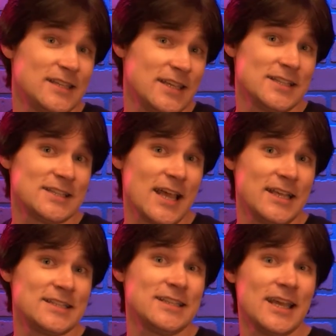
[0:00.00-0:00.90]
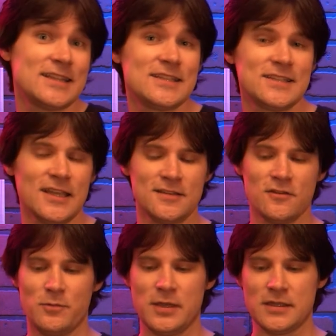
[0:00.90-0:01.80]
concise yet
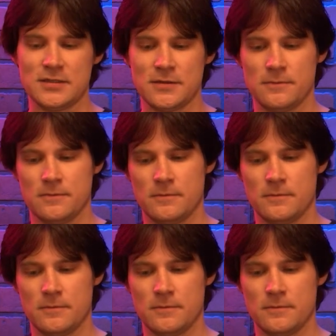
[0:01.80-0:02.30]
distinctive beat.